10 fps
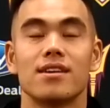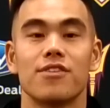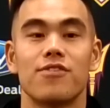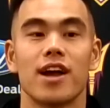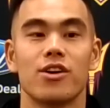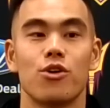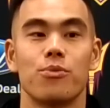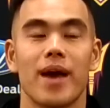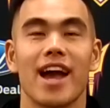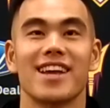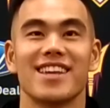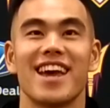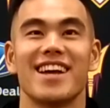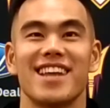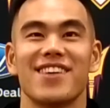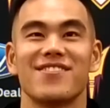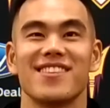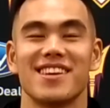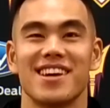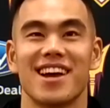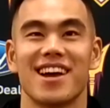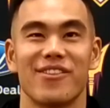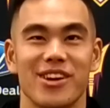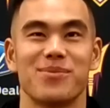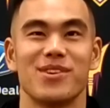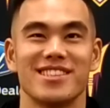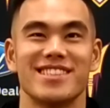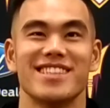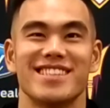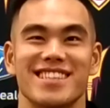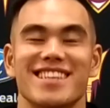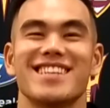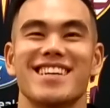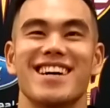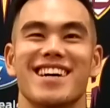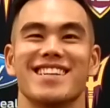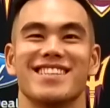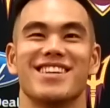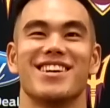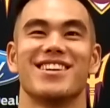If I go back, yeah, definitely. I want to push this. You